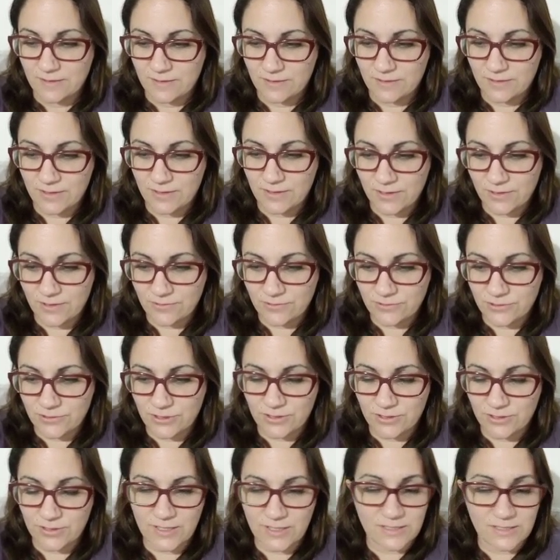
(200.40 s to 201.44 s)
near the
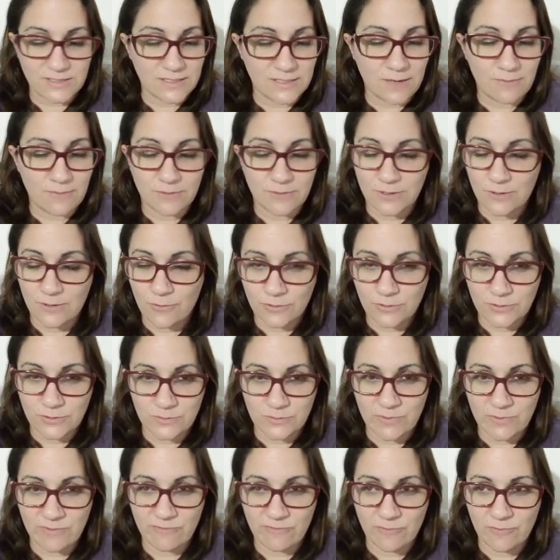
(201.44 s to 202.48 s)
ocean, and someone holds
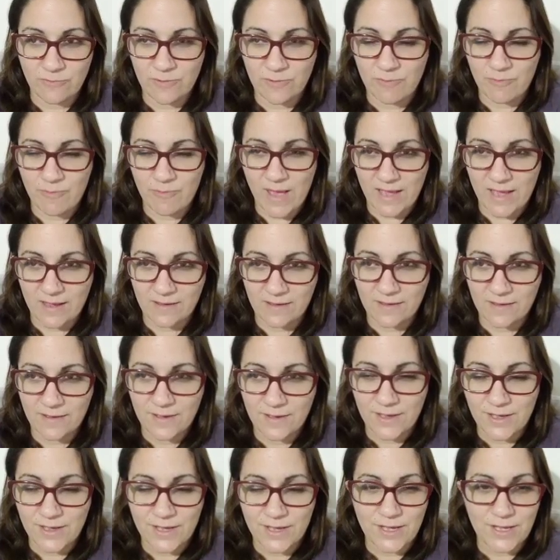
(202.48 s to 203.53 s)
me from the back,
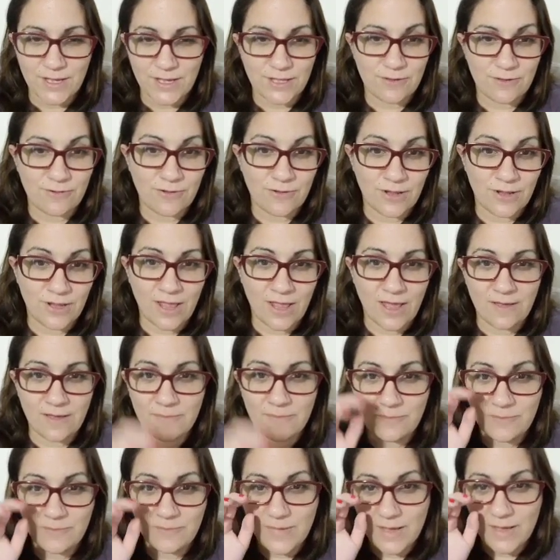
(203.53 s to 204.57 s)
and there are
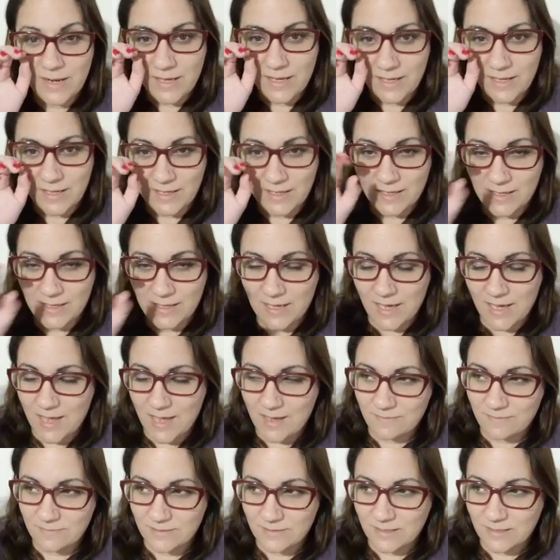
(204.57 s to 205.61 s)
many
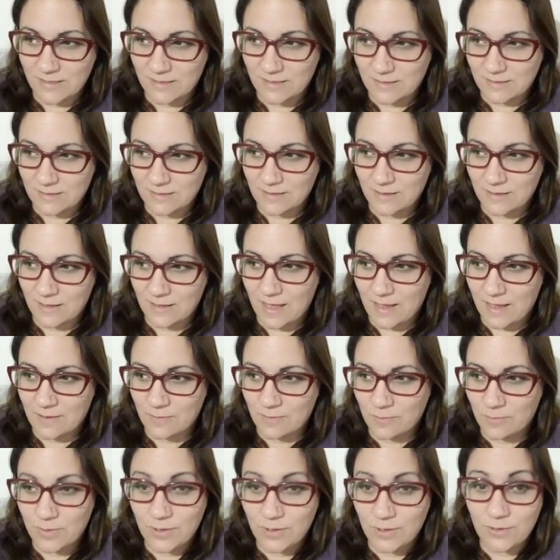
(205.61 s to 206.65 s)
caves and like
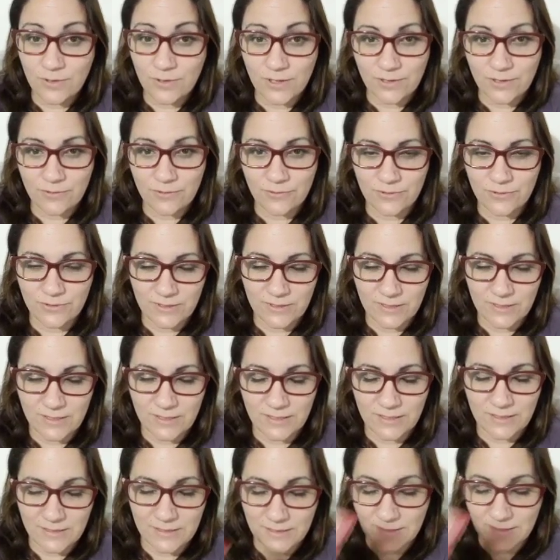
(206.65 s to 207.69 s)
blue lagoon
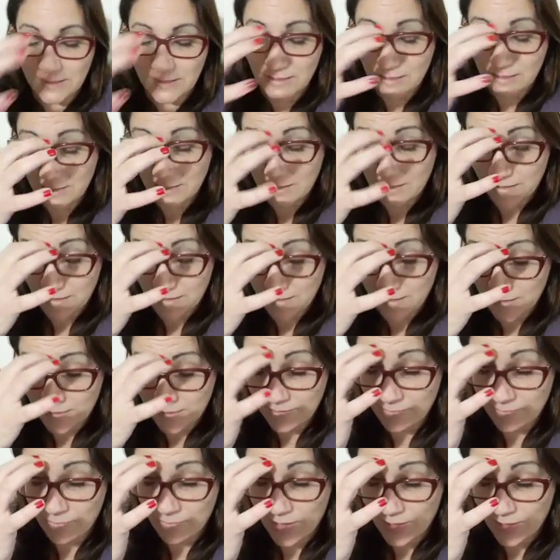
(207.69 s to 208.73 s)
in
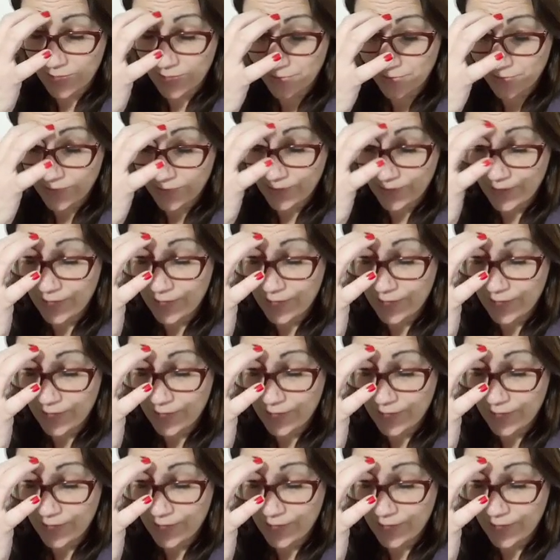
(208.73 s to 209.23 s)
the water.